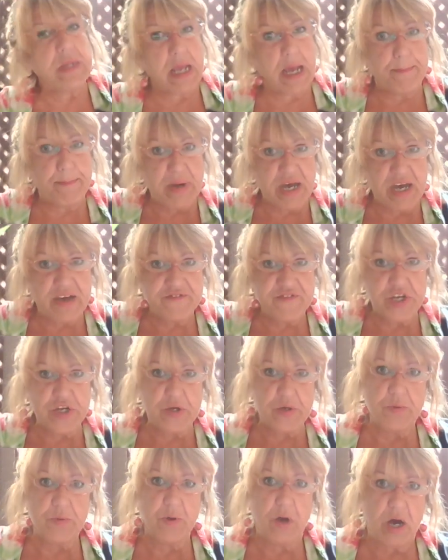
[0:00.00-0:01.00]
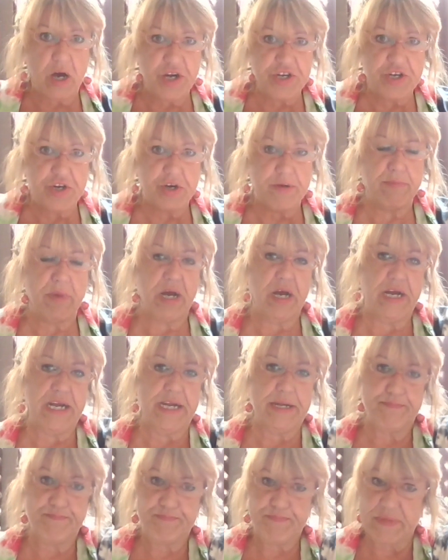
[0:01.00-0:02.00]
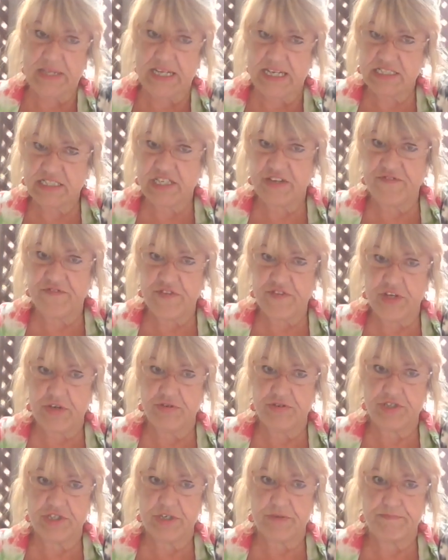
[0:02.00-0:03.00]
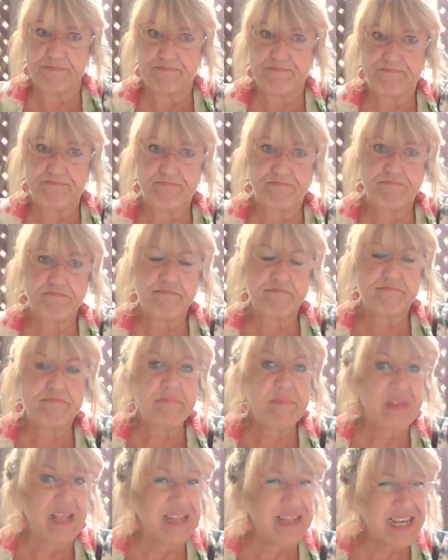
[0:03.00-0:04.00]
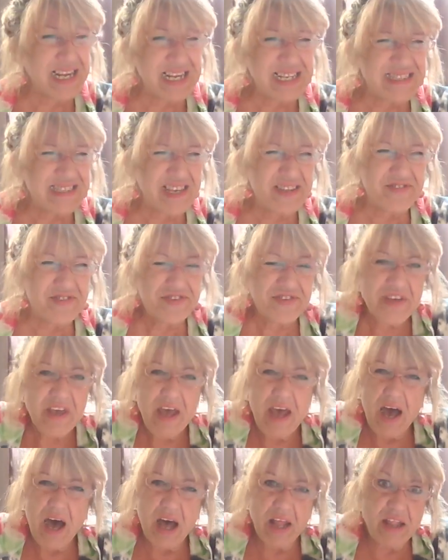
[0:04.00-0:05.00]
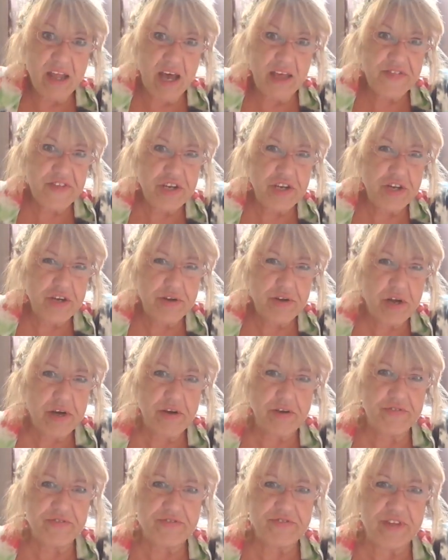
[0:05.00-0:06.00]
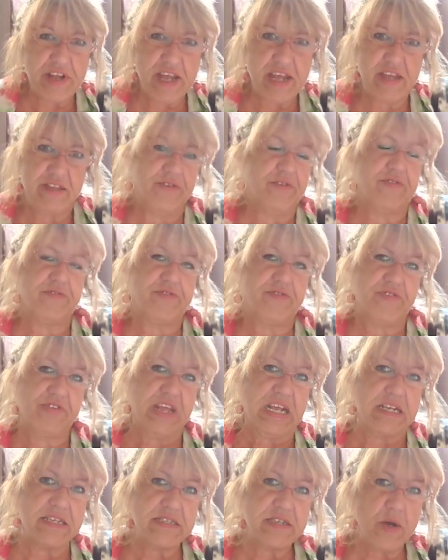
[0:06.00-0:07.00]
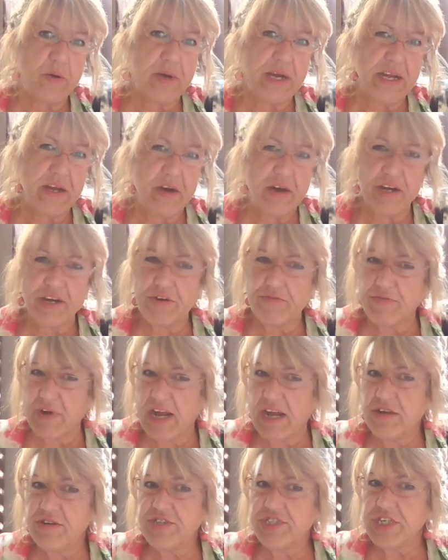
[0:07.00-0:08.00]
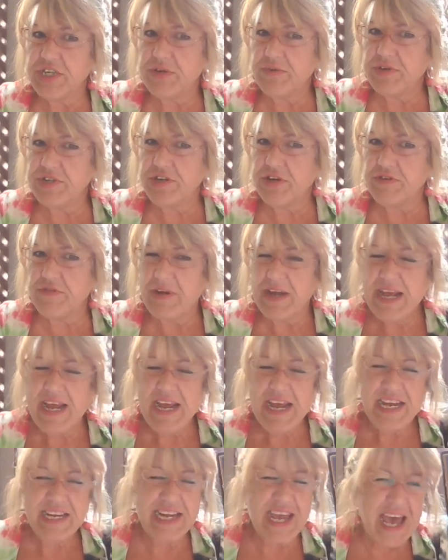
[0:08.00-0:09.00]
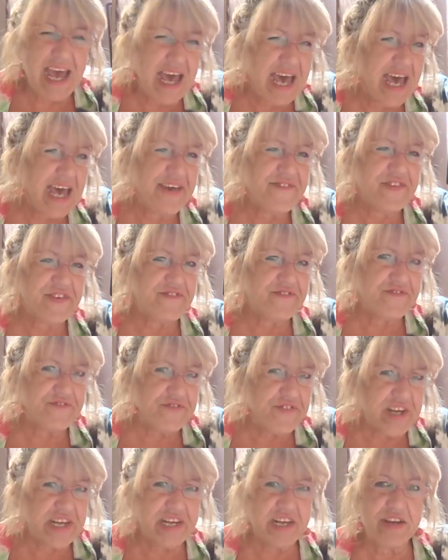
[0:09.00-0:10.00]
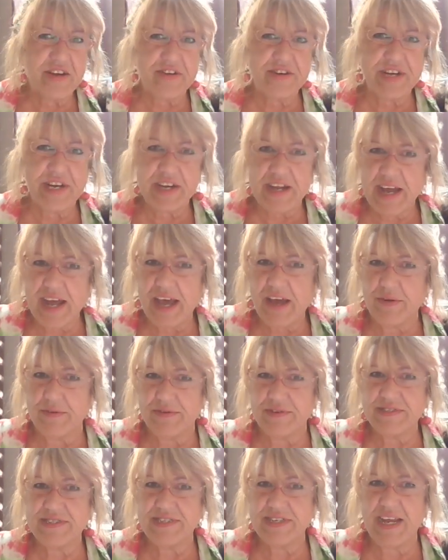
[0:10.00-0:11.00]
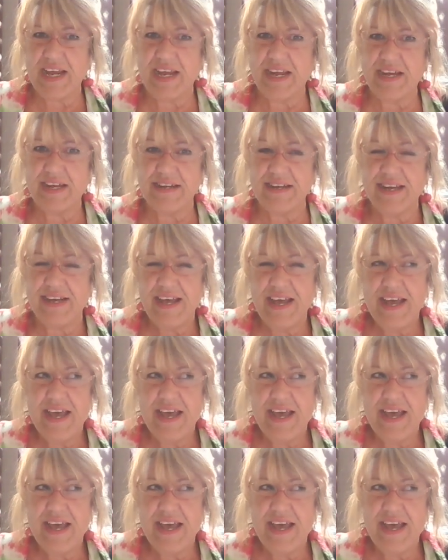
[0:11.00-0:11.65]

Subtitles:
above you, on your mind, is confusion. Like I said, there's a lot that you don't understand. There's things going on around you, and you haven't figured it out. And